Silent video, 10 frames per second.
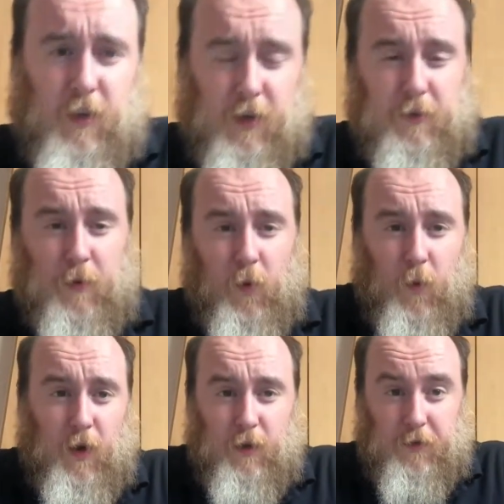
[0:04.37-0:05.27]
It has been a
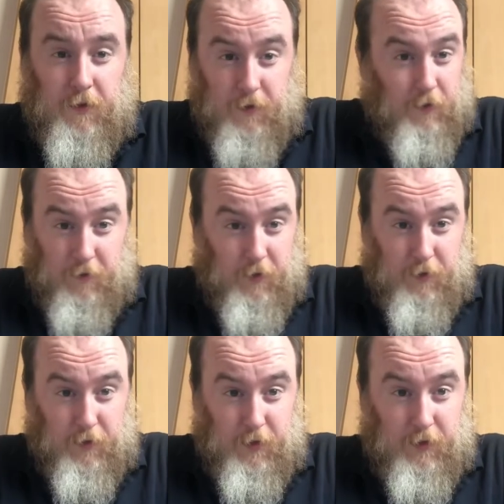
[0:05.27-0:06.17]
while since I've done a
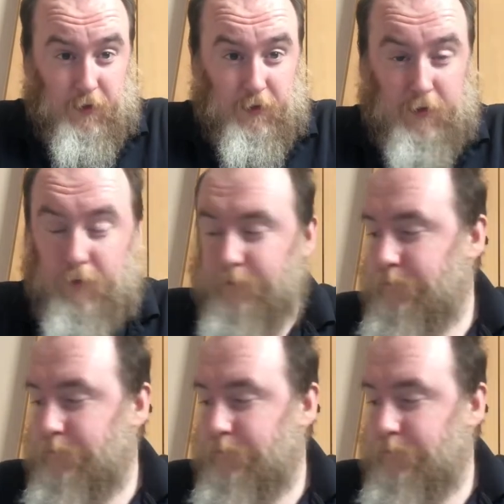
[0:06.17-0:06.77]
video like this.